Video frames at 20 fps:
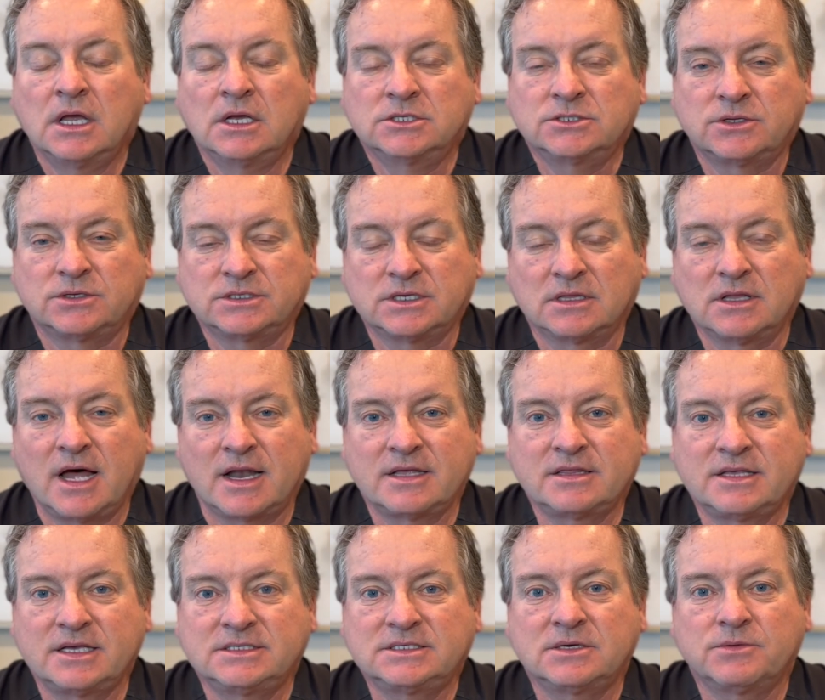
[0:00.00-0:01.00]
So there's a lot
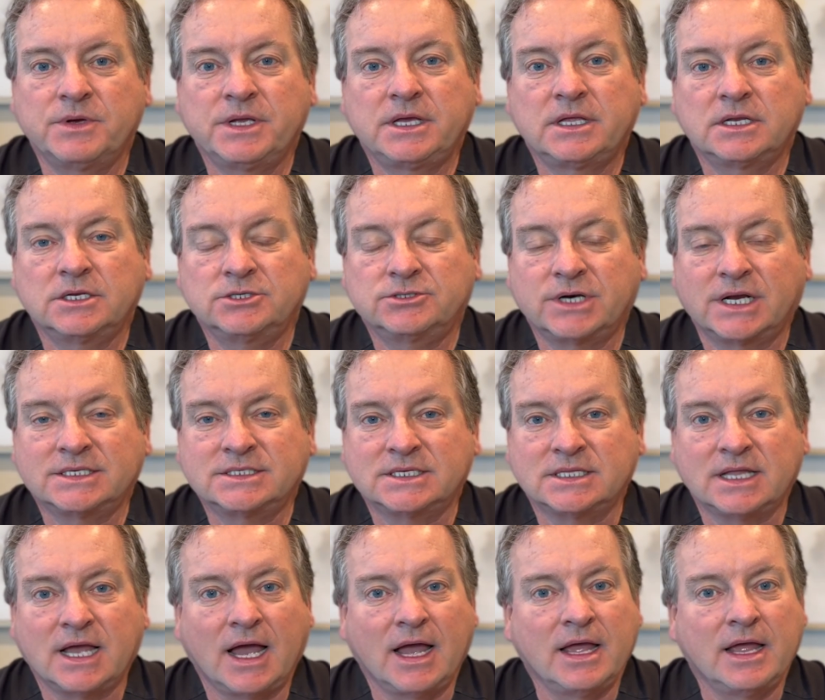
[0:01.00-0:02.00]
of things that we can address
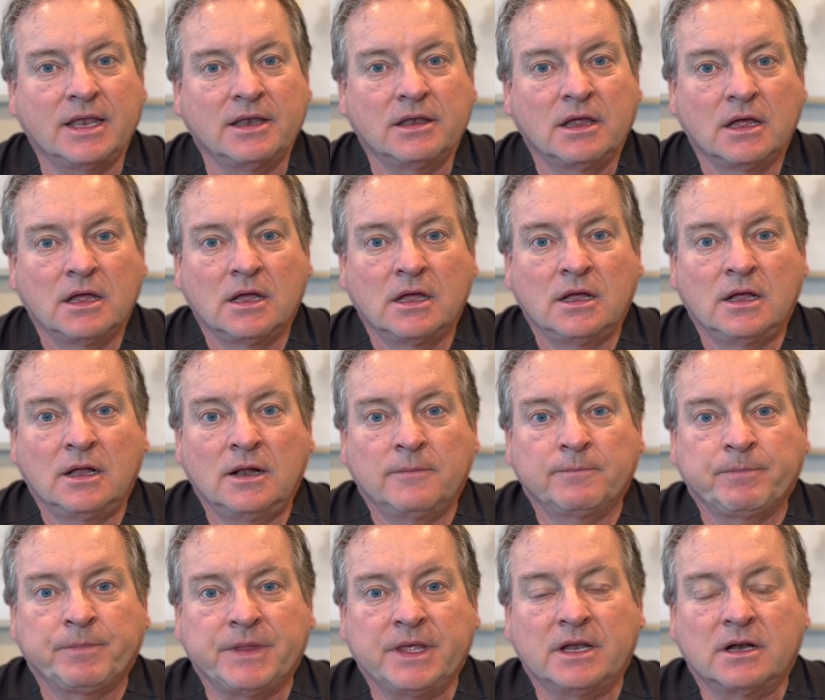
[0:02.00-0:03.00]
in that. And,
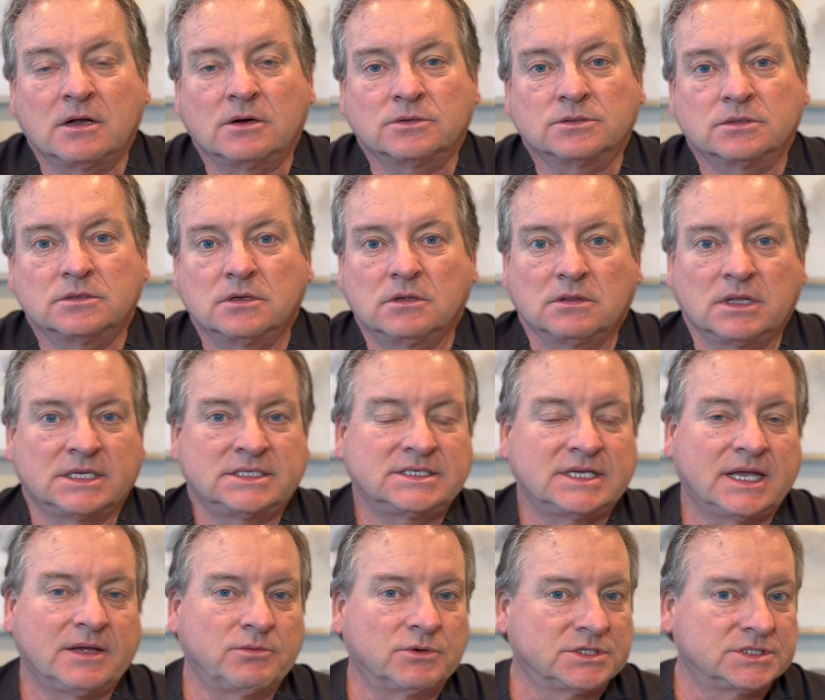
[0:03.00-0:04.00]
let's
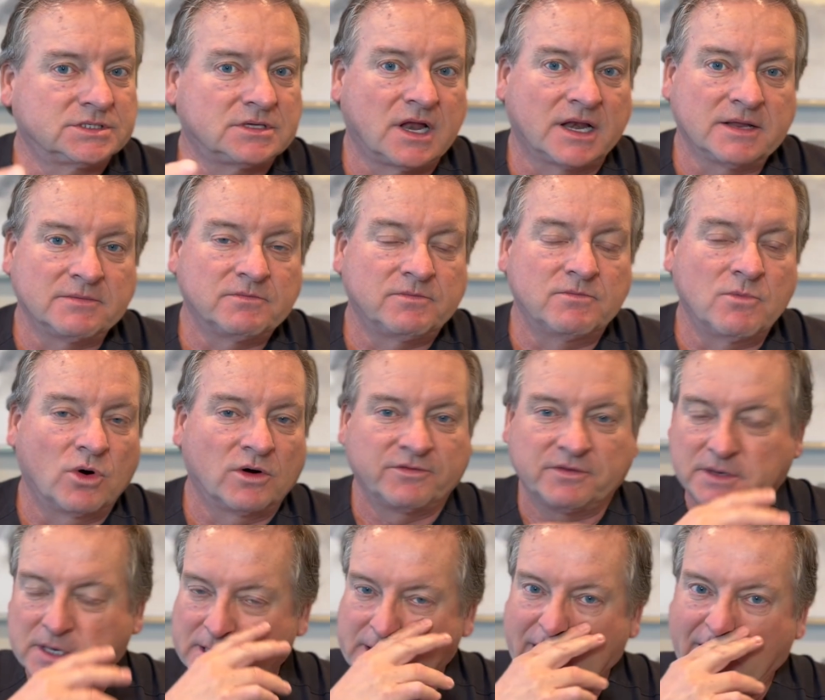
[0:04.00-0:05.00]
say we're starting more
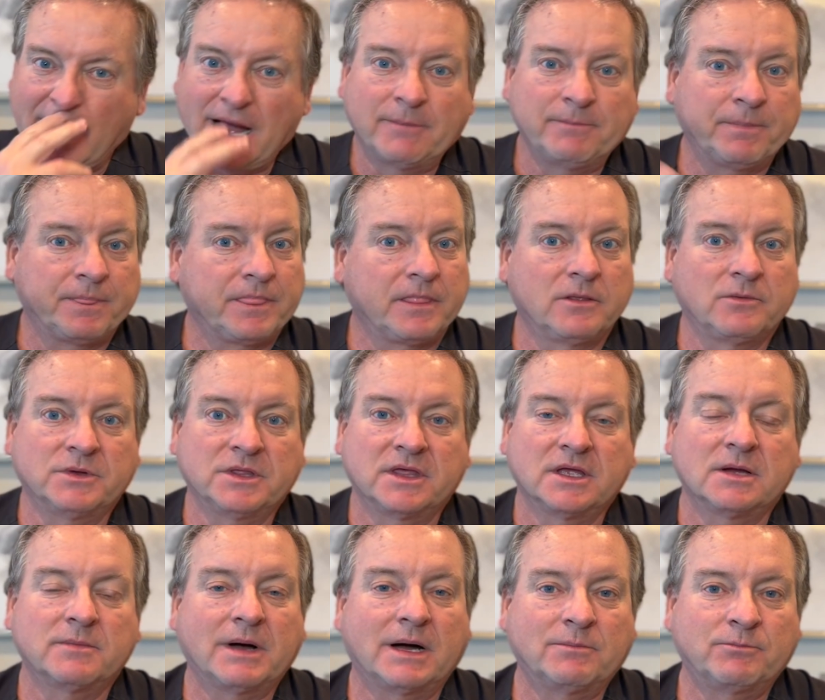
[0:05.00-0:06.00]
from the top. We
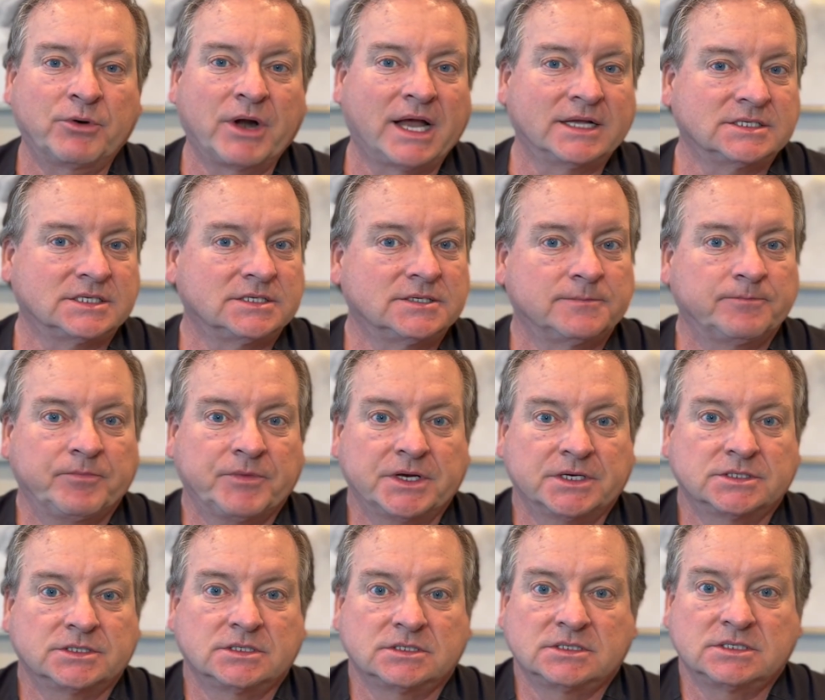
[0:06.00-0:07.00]
think about breasts.
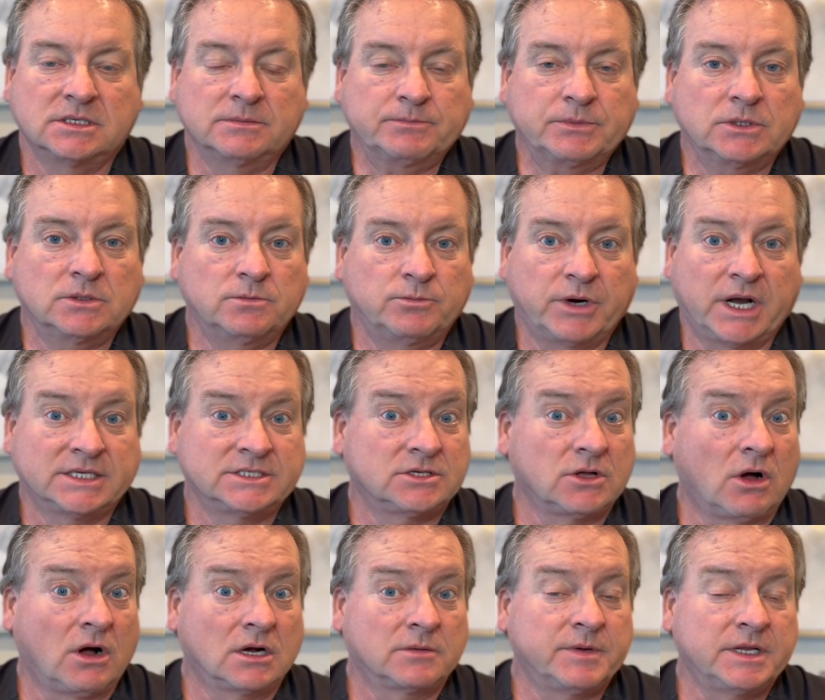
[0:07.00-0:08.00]
There's simple breast
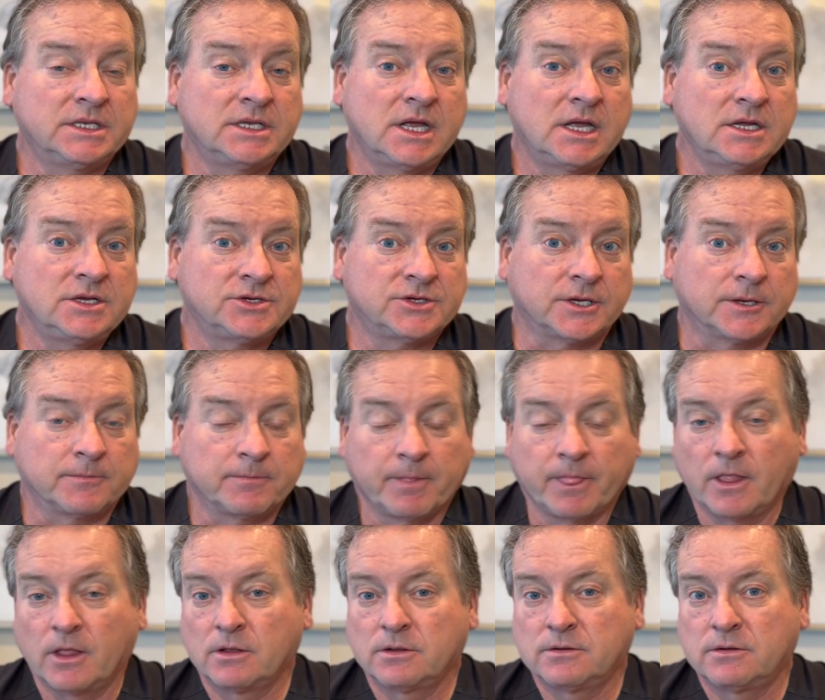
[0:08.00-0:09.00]
augmentation
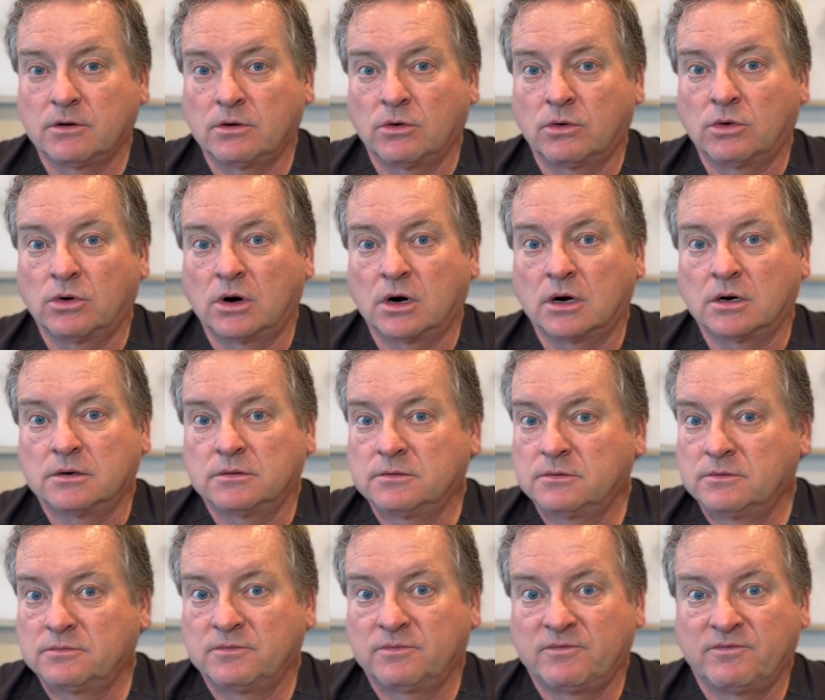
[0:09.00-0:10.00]
or
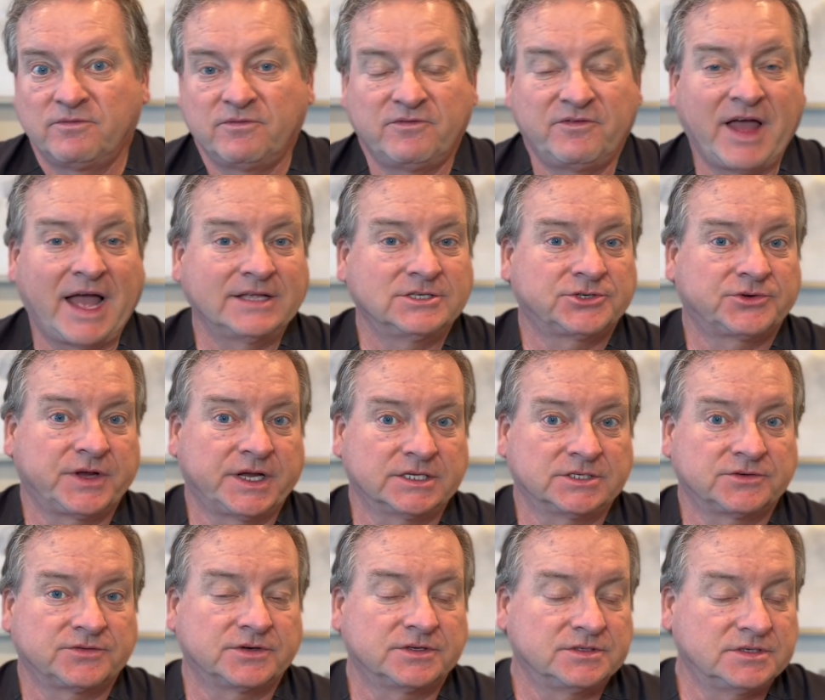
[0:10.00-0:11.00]
fat
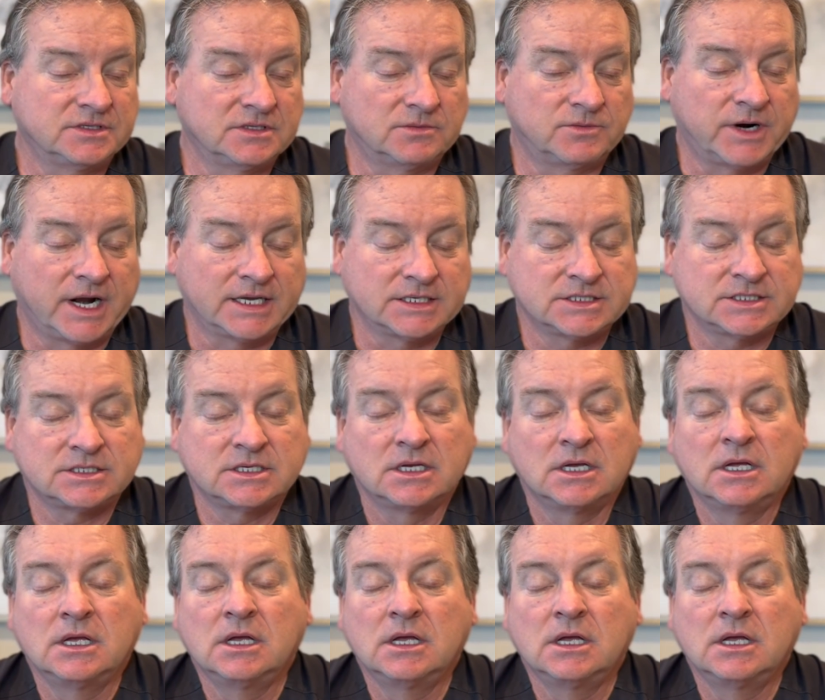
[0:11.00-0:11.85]
transfer to the breast.